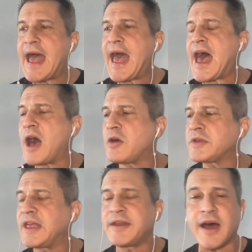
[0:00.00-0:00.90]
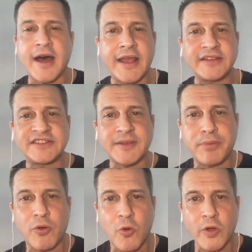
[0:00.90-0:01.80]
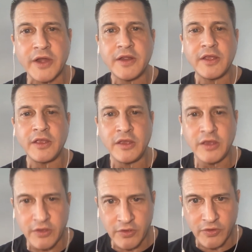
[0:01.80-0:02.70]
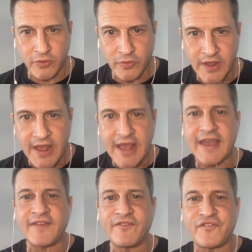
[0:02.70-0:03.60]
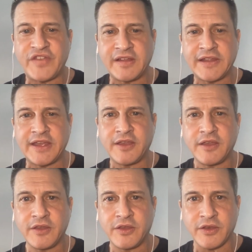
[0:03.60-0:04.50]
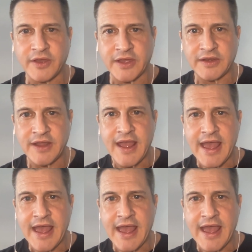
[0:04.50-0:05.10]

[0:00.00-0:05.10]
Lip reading: how can I support you in feeling good?